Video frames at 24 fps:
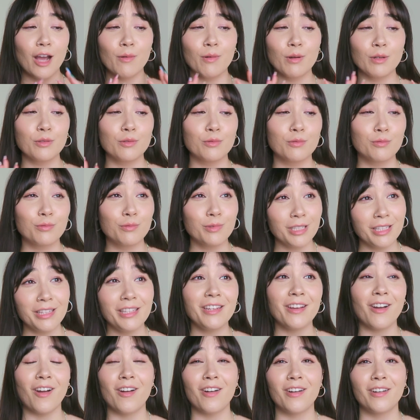I worked
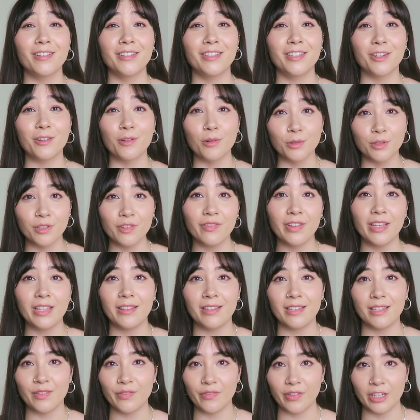really hard to cultivate
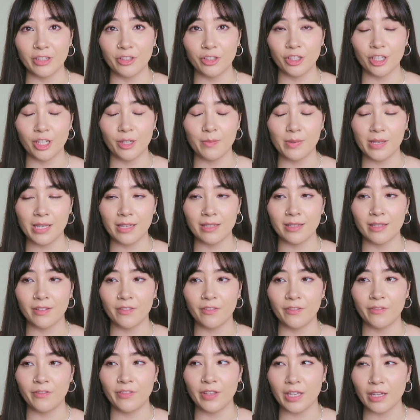these friendships and to
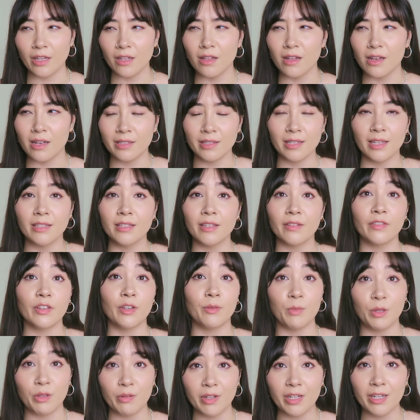feel a sense of
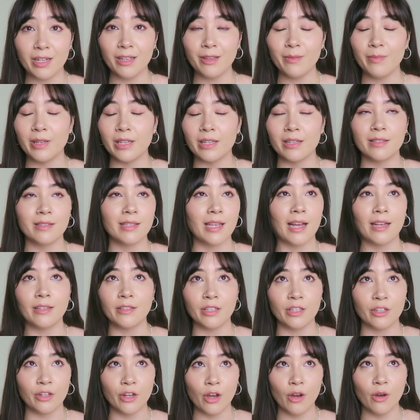community because, as
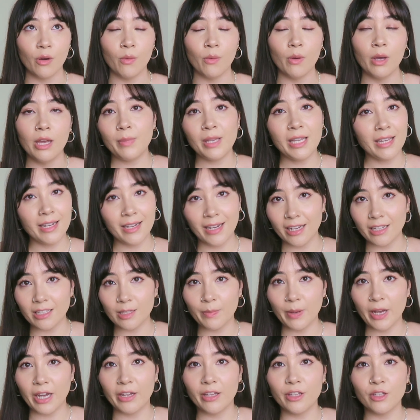you know, being an
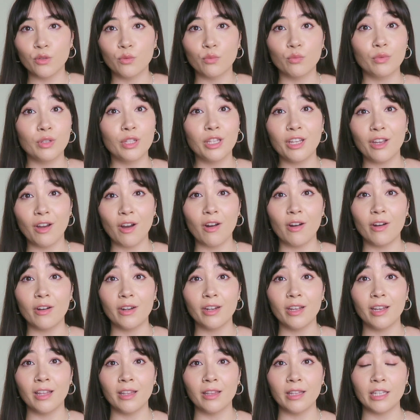expat is really
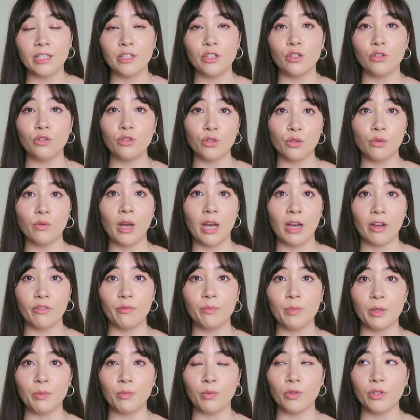hard unless you do
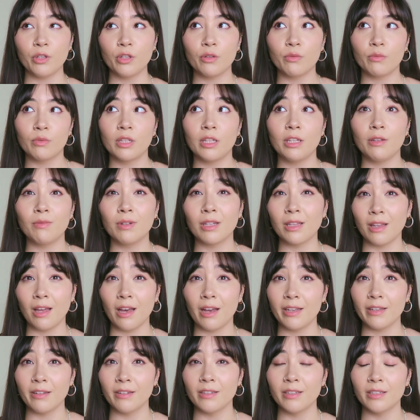have people you could really
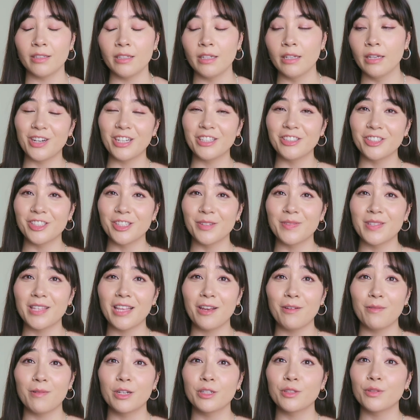rely on. Friendships that
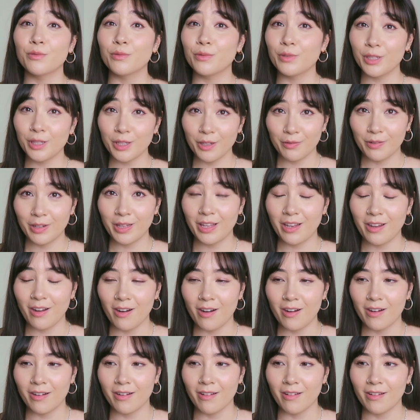I worked really, really
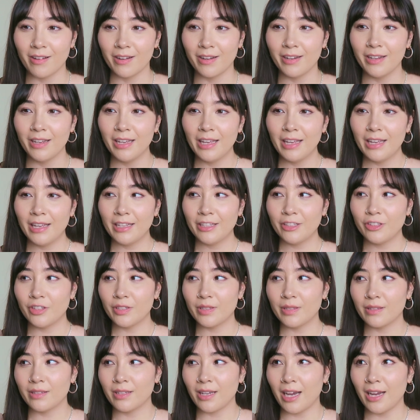hard on
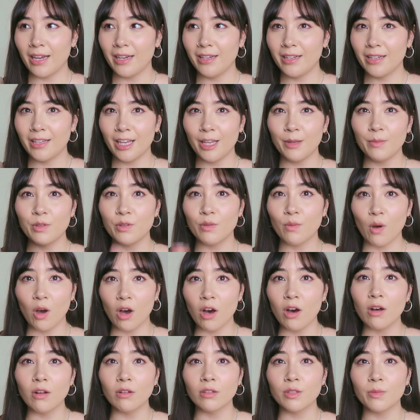just kind of came to a
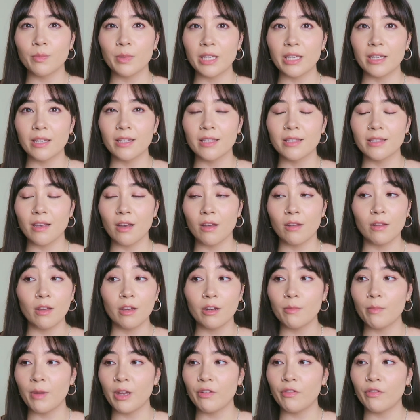halt because a
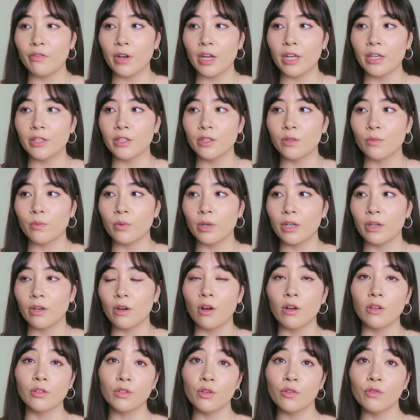lot of my friends were
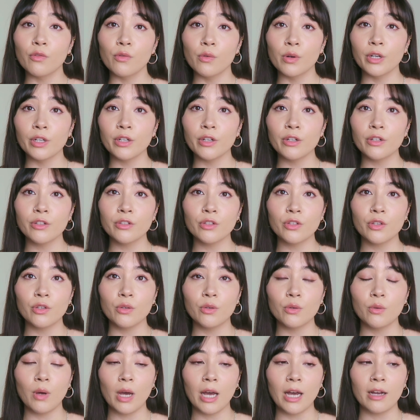also foreigners
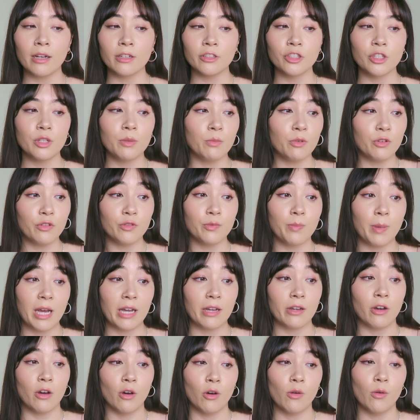who actually moved
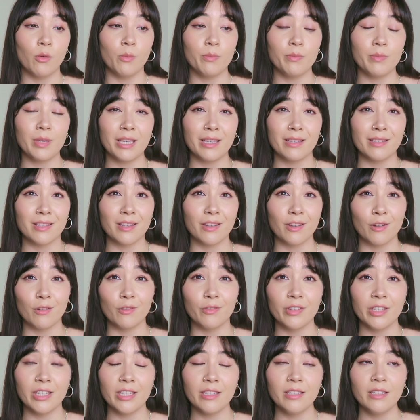back home because of
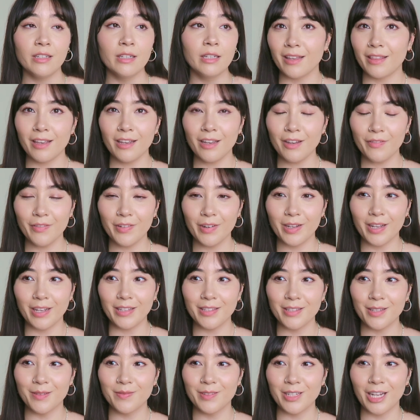COVID. I think I
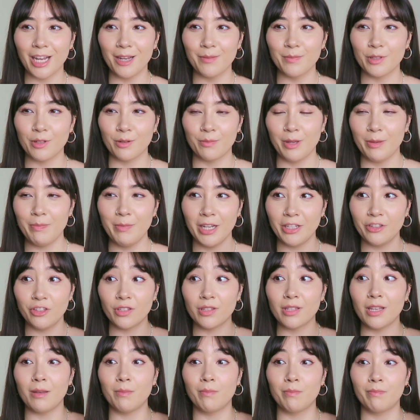forget sometimes, or maybe I
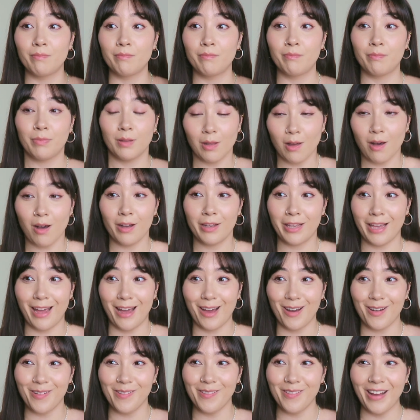just like block
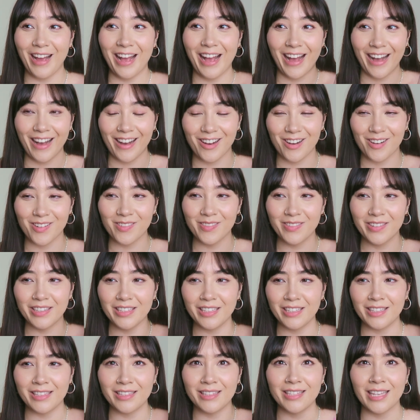out how
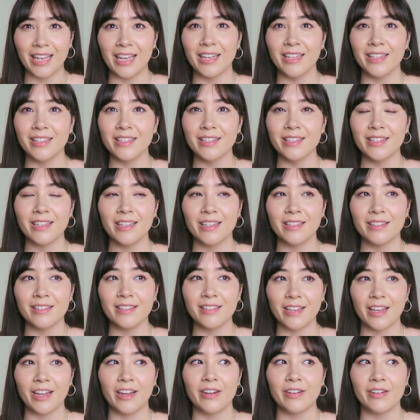intense and
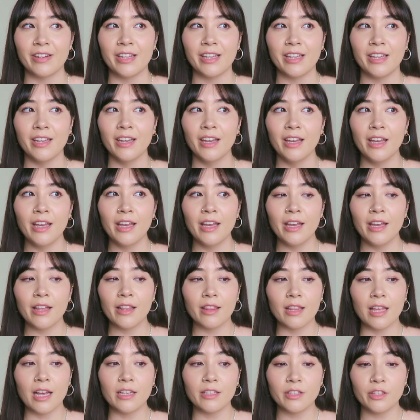scary
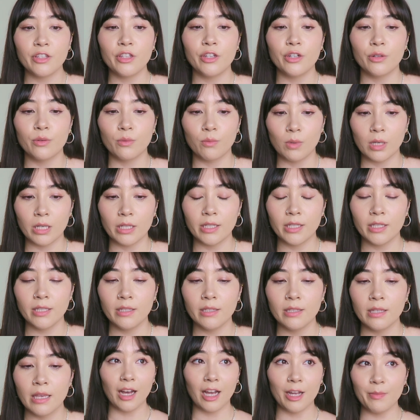last year
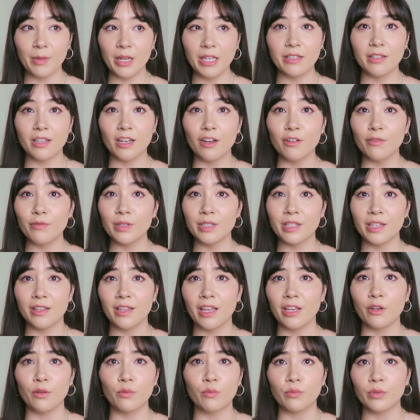was. I myself was in
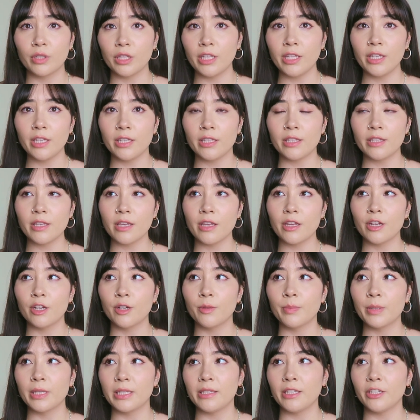like a really
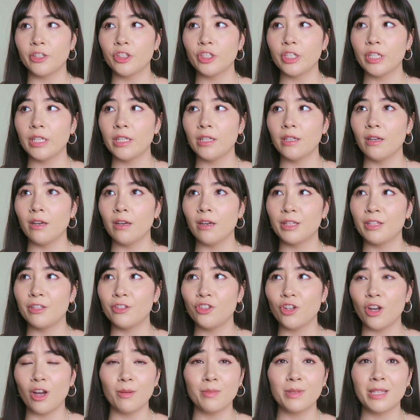insecure position. The
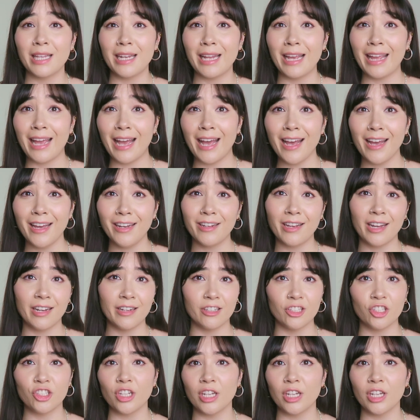jobs that I had kind of